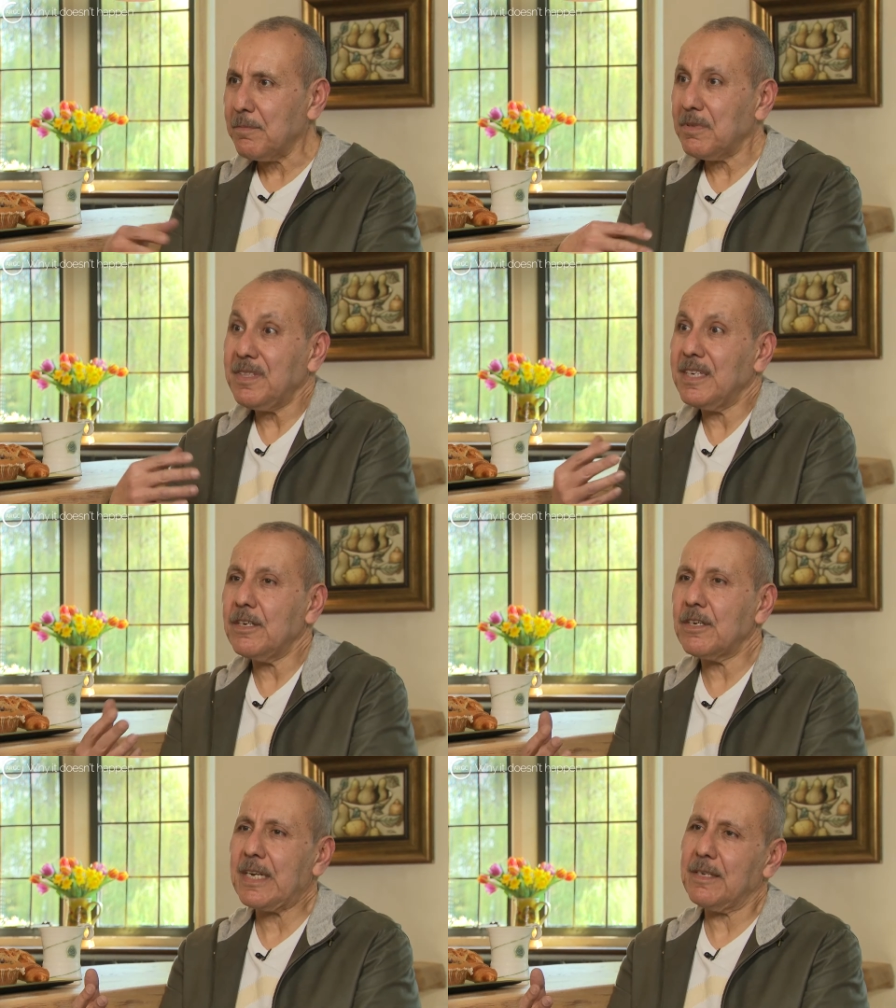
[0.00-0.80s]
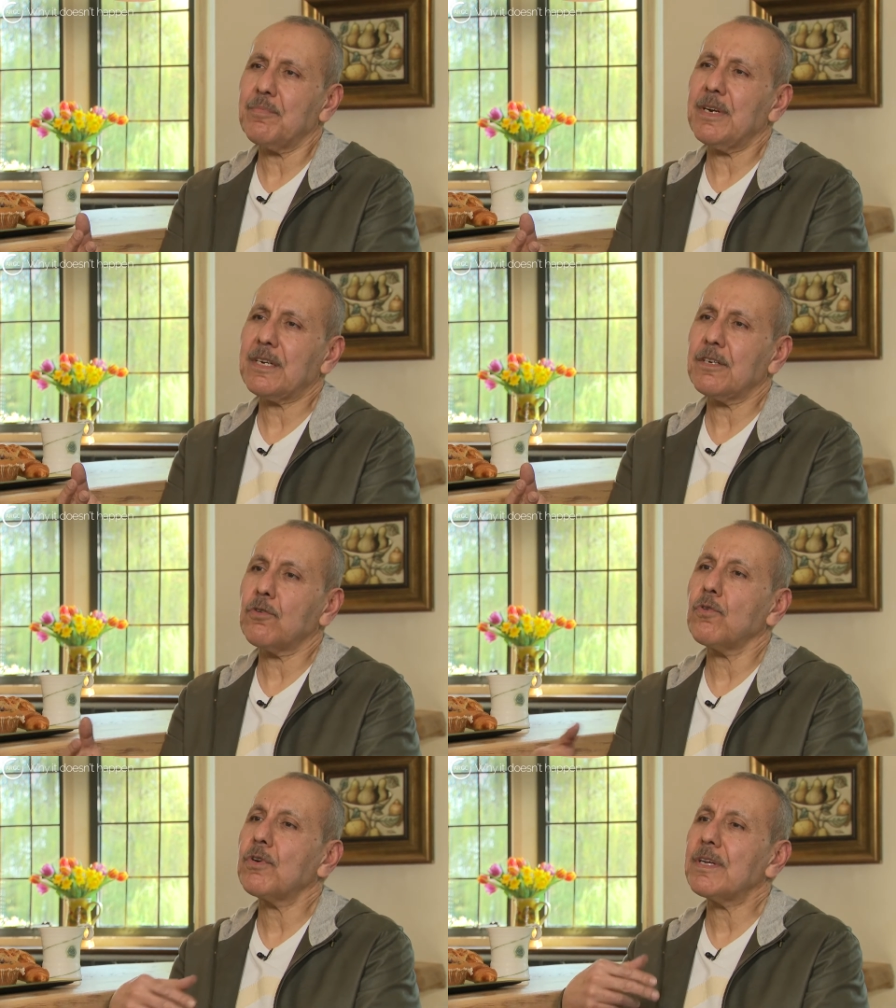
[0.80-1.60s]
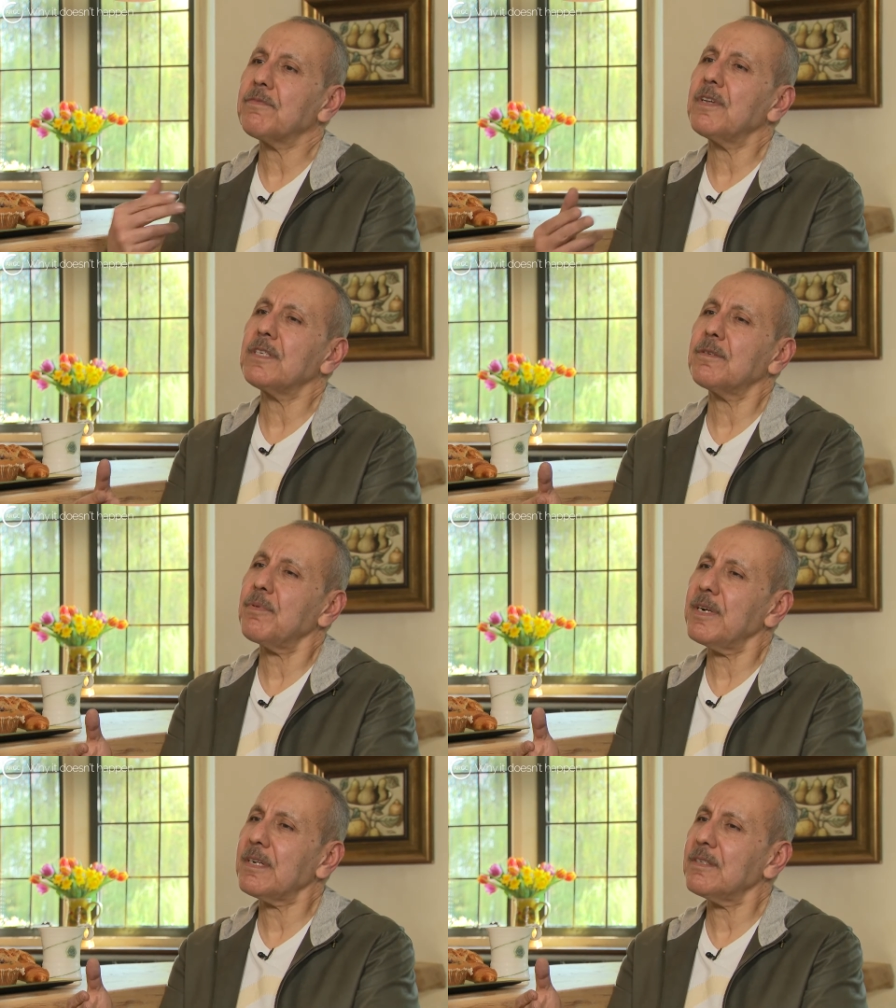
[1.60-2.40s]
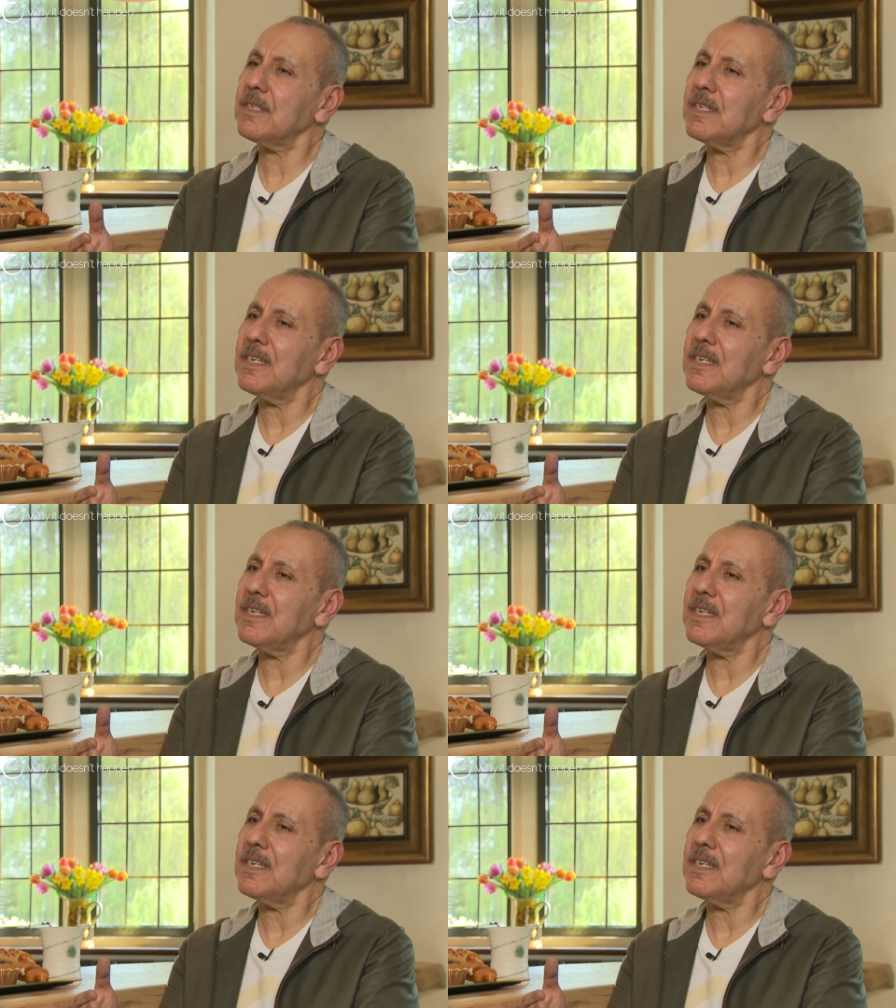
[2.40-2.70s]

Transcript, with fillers: but they don't get pregnant, or if there is a pregnancy,